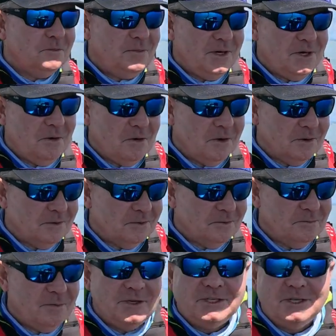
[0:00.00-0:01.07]
bitter
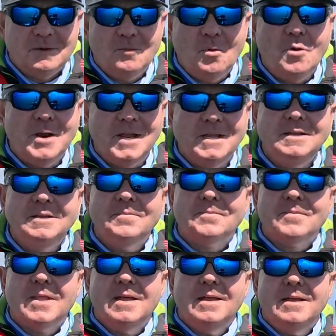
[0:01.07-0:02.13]
winter morning.
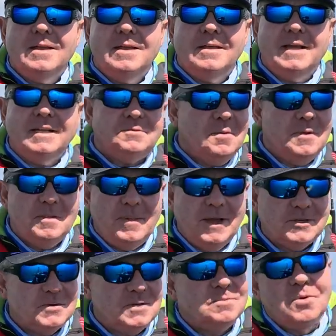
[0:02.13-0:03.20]
That's when the
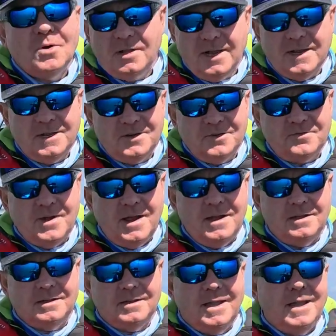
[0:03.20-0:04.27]
battery is more likely to fail,